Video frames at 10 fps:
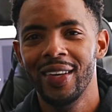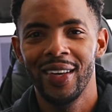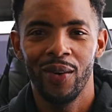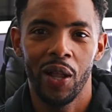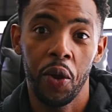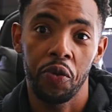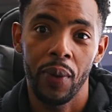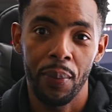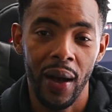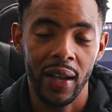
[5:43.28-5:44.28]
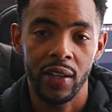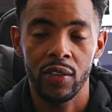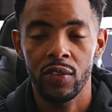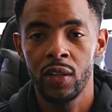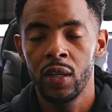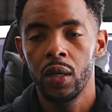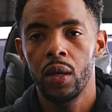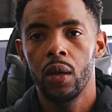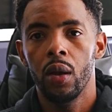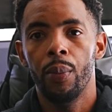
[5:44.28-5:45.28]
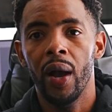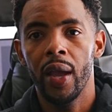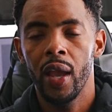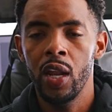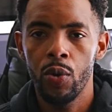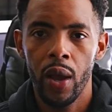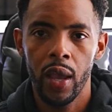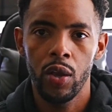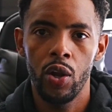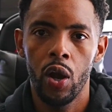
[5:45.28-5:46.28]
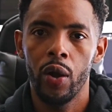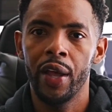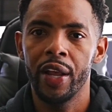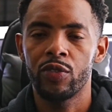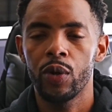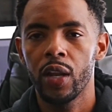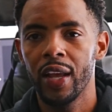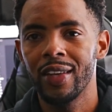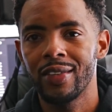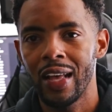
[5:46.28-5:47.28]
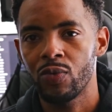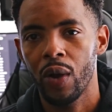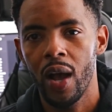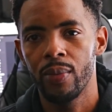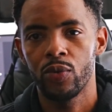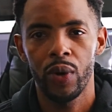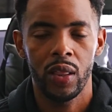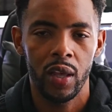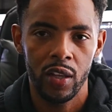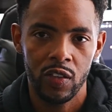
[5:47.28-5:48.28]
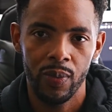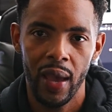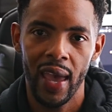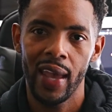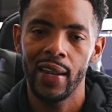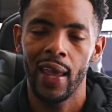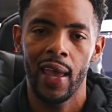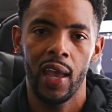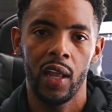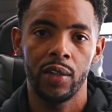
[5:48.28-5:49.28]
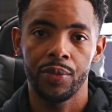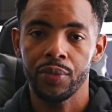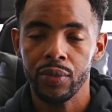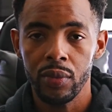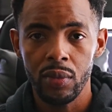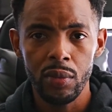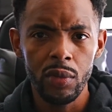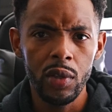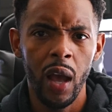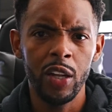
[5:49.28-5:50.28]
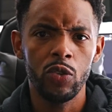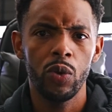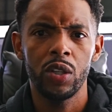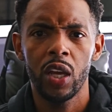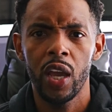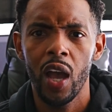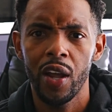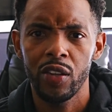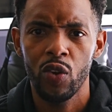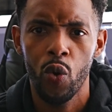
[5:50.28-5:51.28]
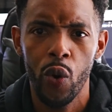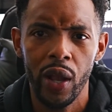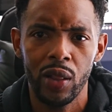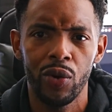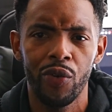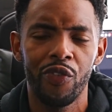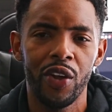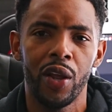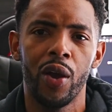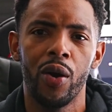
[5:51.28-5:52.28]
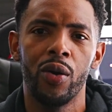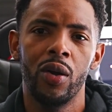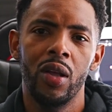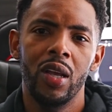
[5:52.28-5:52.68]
Well, it hurts my pockets. But anyway, you know, it is what it is. That's what comes with this, man. And I just wanted to give y'all this quick little video